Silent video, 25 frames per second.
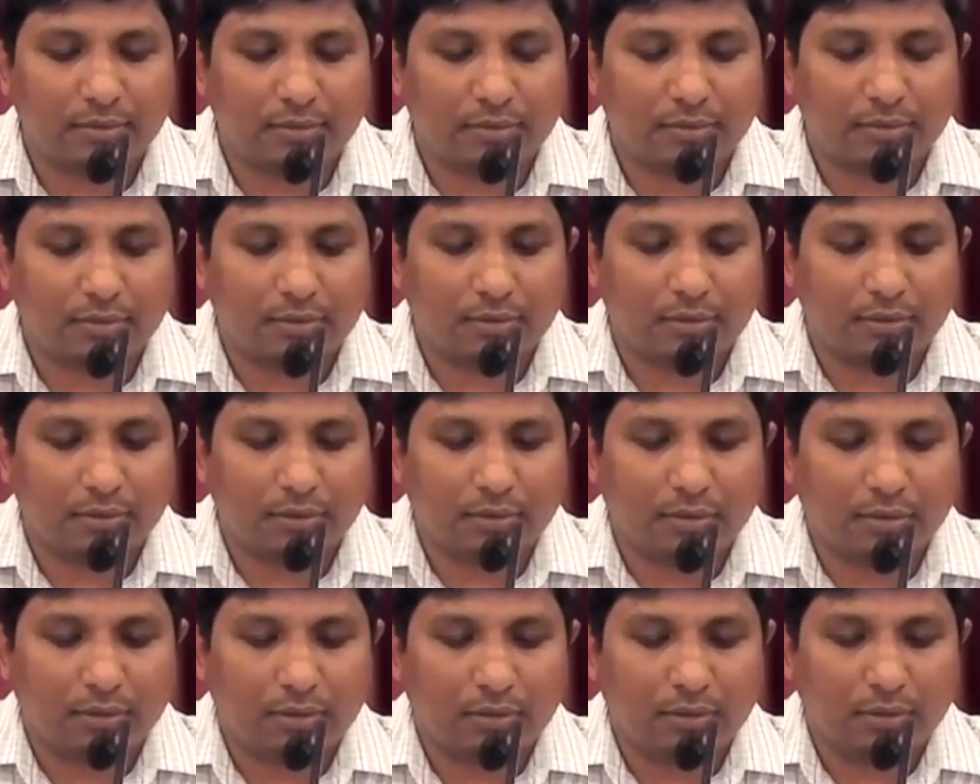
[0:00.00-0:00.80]

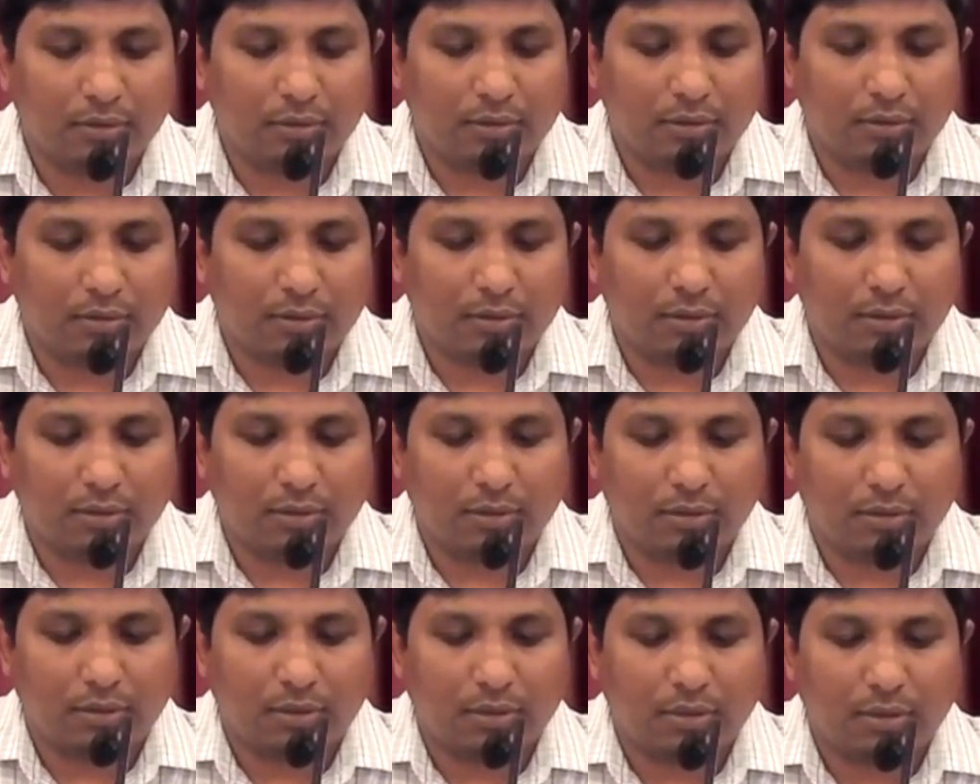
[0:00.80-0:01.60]

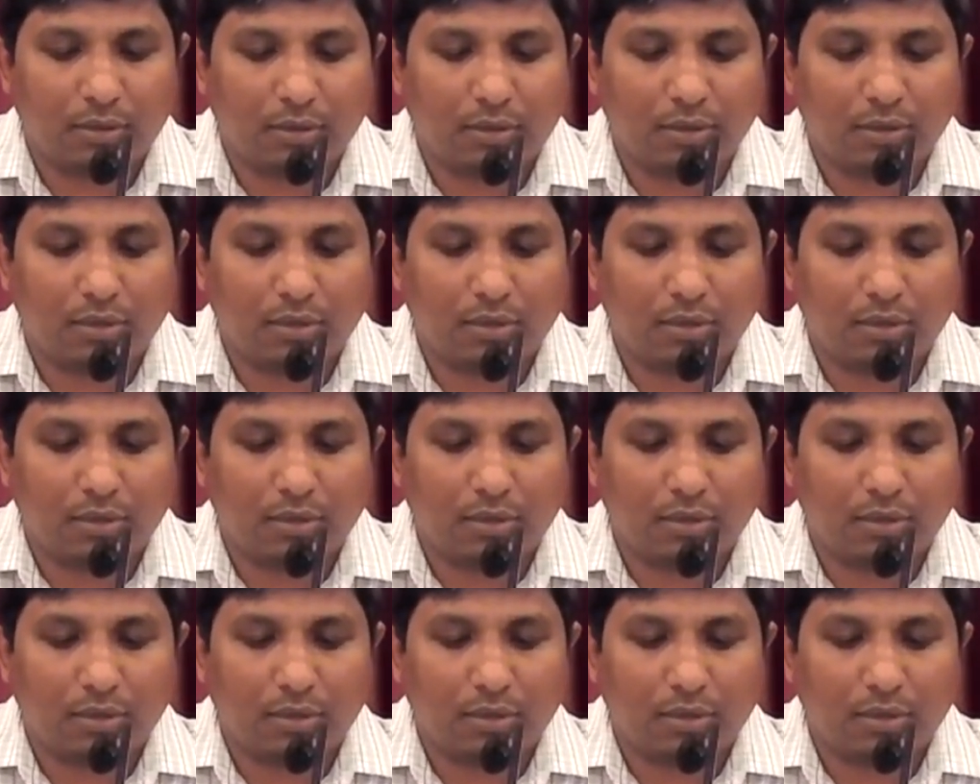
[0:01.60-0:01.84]
Nobody speaks.